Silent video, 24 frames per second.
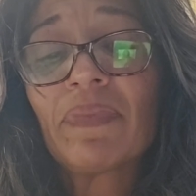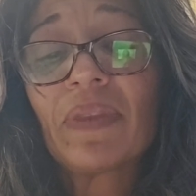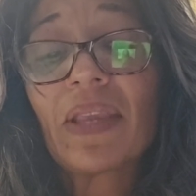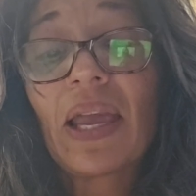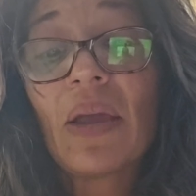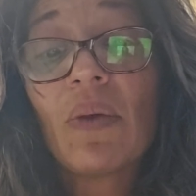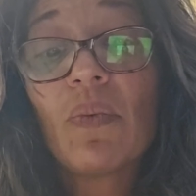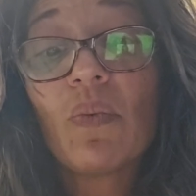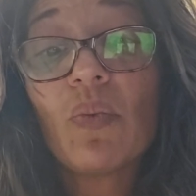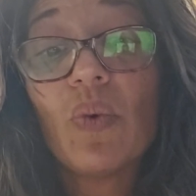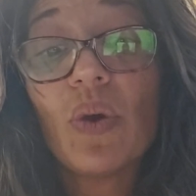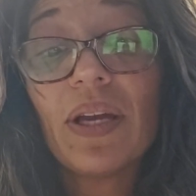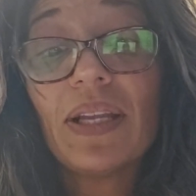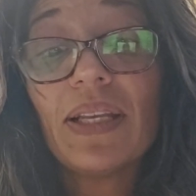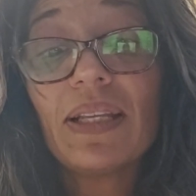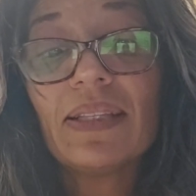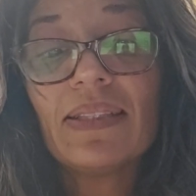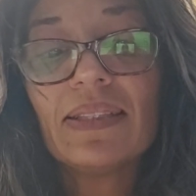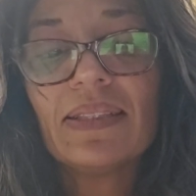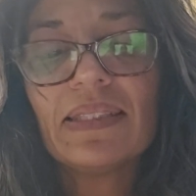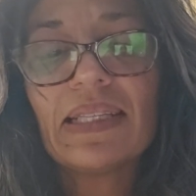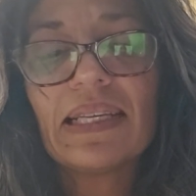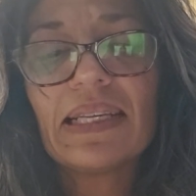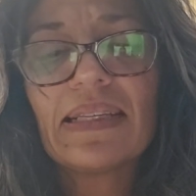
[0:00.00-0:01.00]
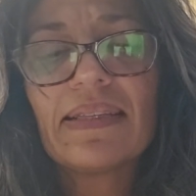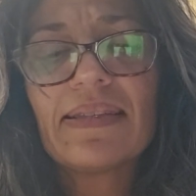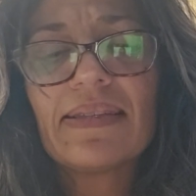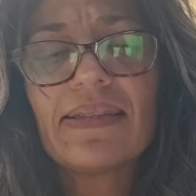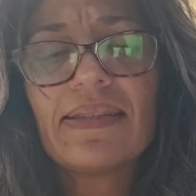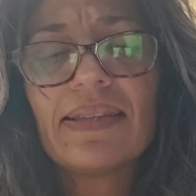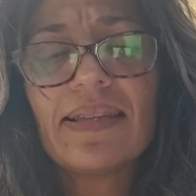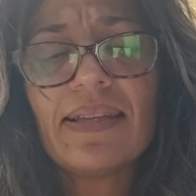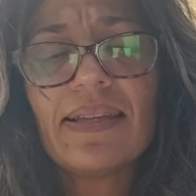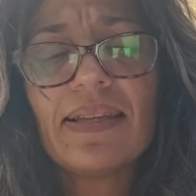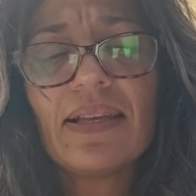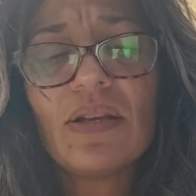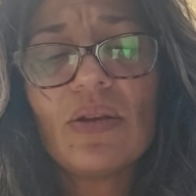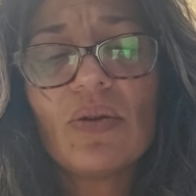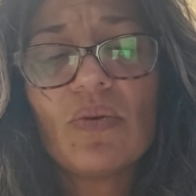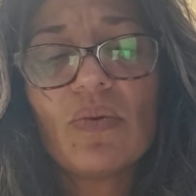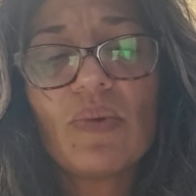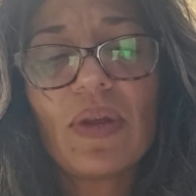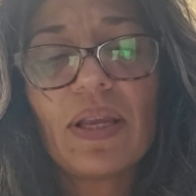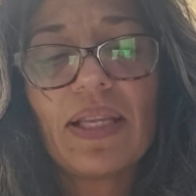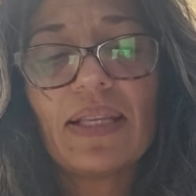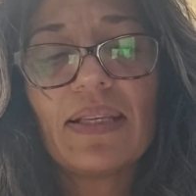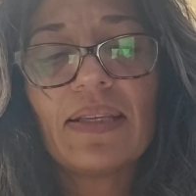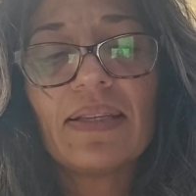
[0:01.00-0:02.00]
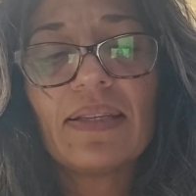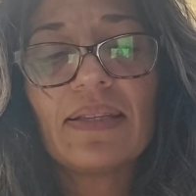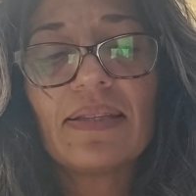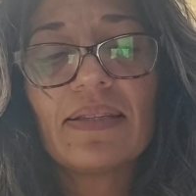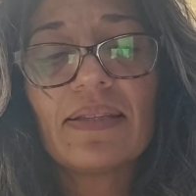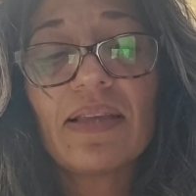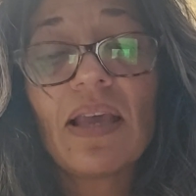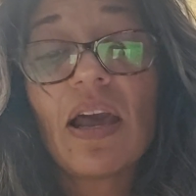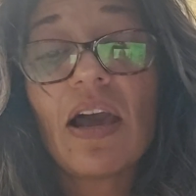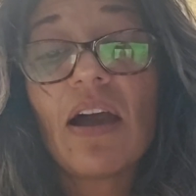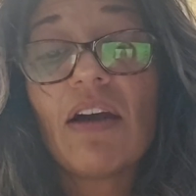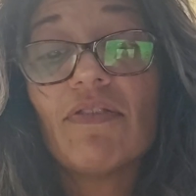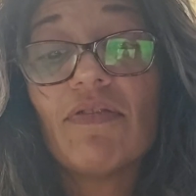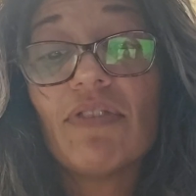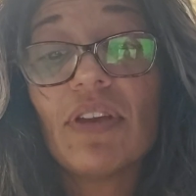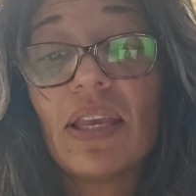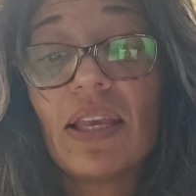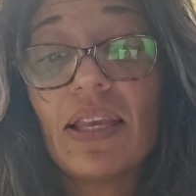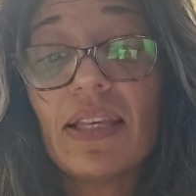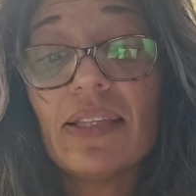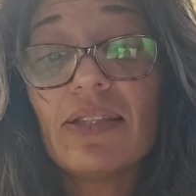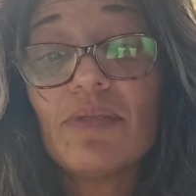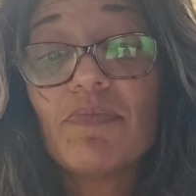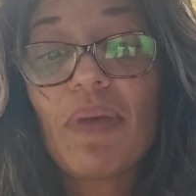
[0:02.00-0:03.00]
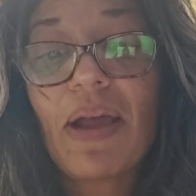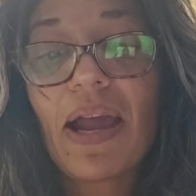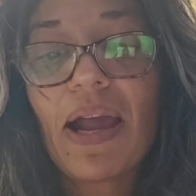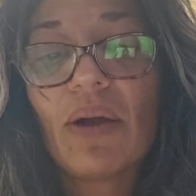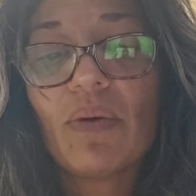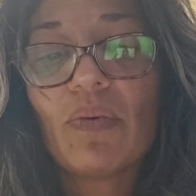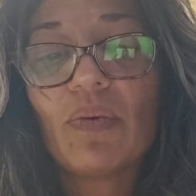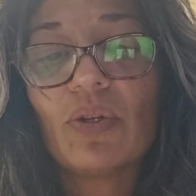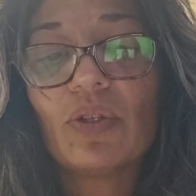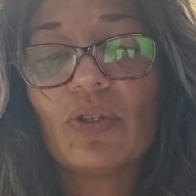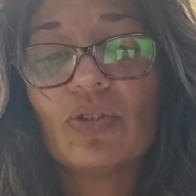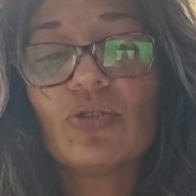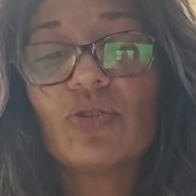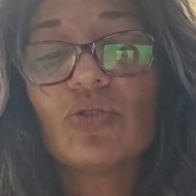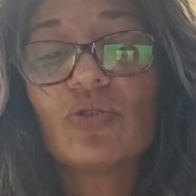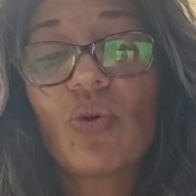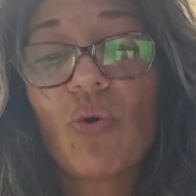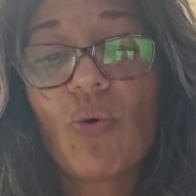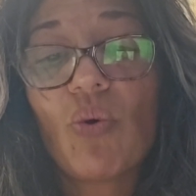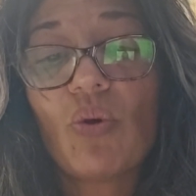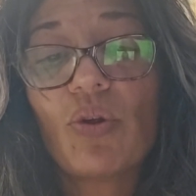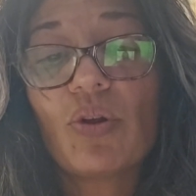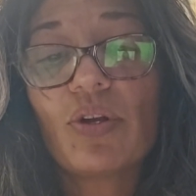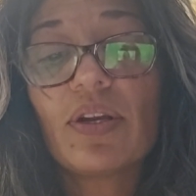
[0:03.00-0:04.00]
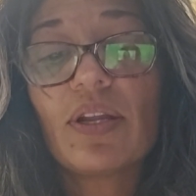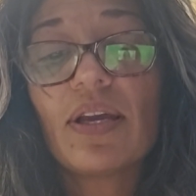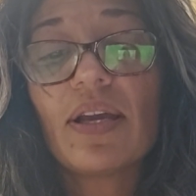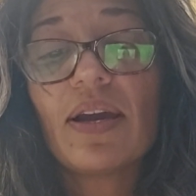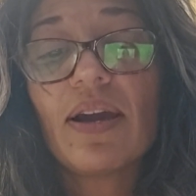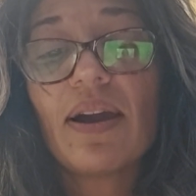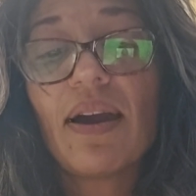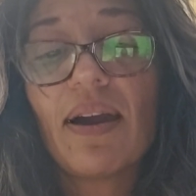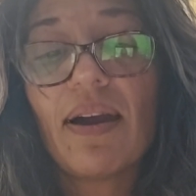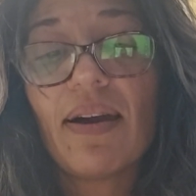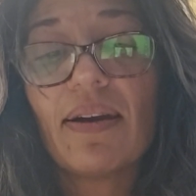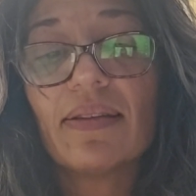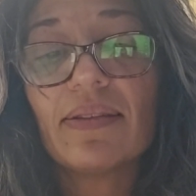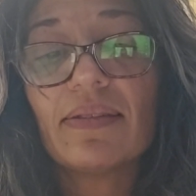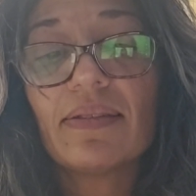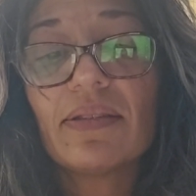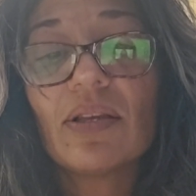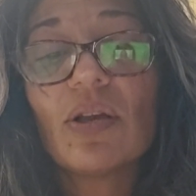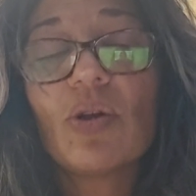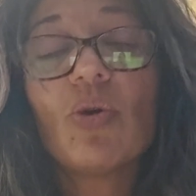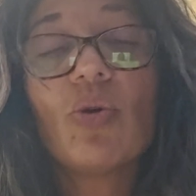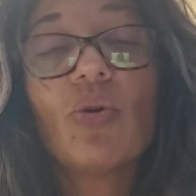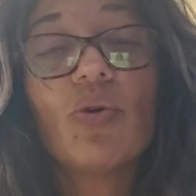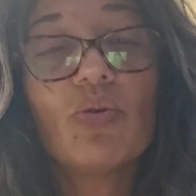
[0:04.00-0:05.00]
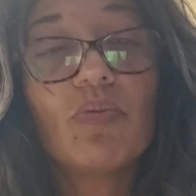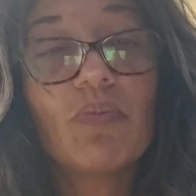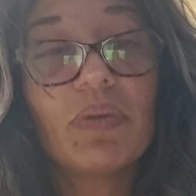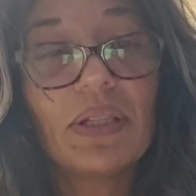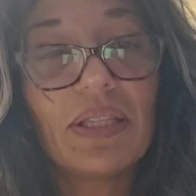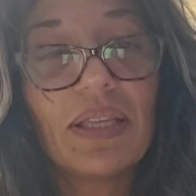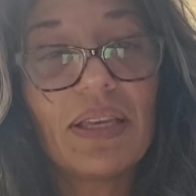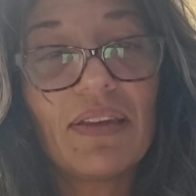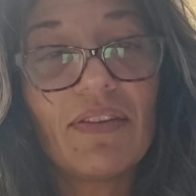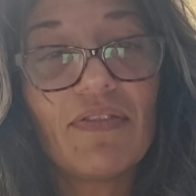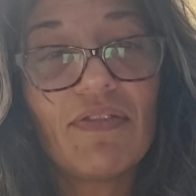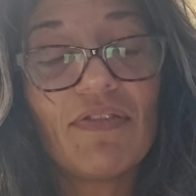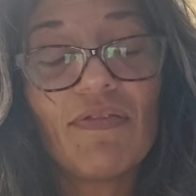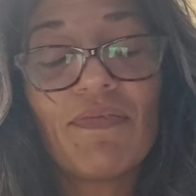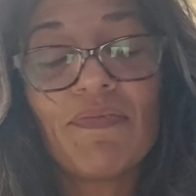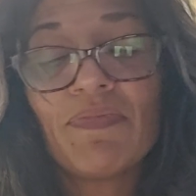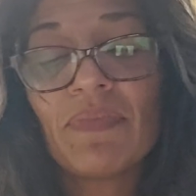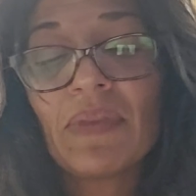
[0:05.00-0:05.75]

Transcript: and what is the exceeding greatness of his power toward us who believe.